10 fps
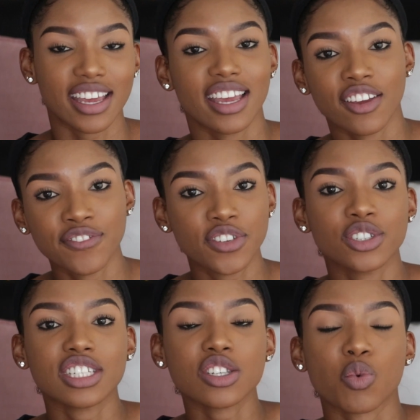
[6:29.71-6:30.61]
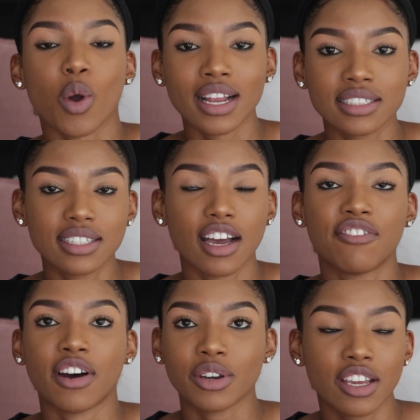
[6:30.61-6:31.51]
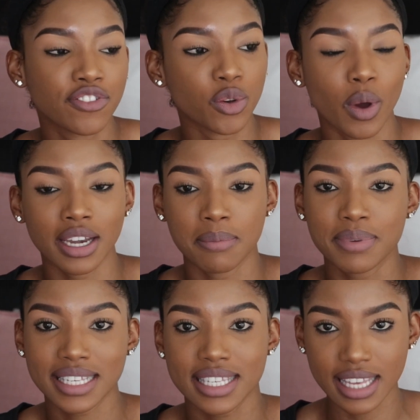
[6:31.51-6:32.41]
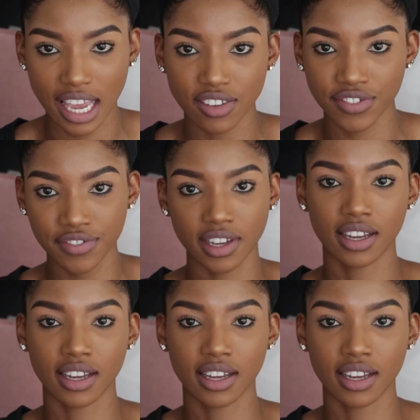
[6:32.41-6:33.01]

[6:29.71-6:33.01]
If you just want if you want to be safe,